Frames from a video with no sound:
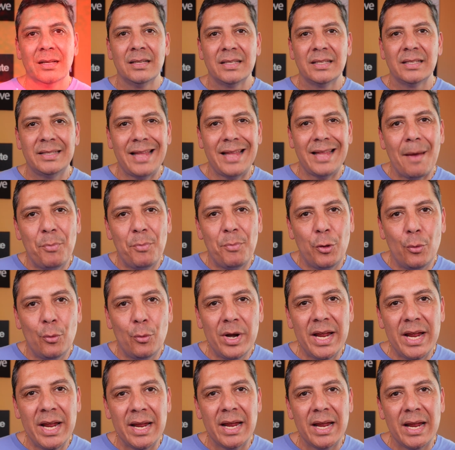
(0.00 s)
Step
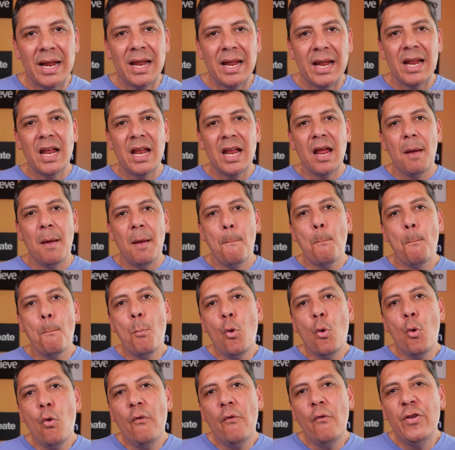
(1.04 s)
3,
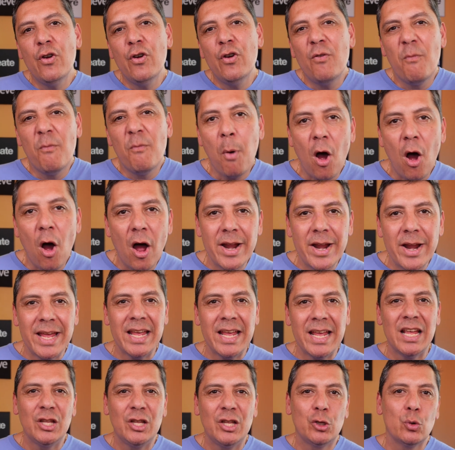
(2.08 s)
move your
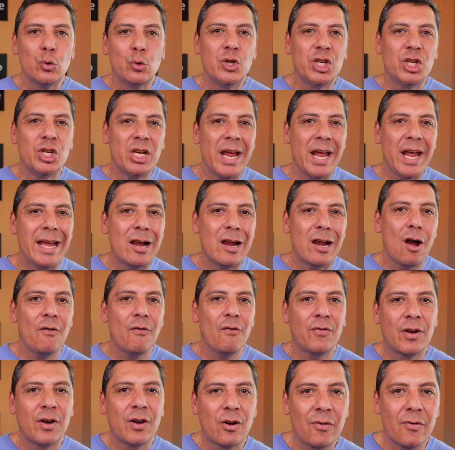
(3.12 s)
body to shake
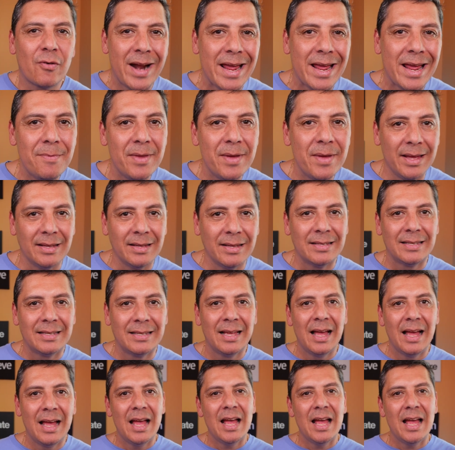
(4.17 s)
off cravings.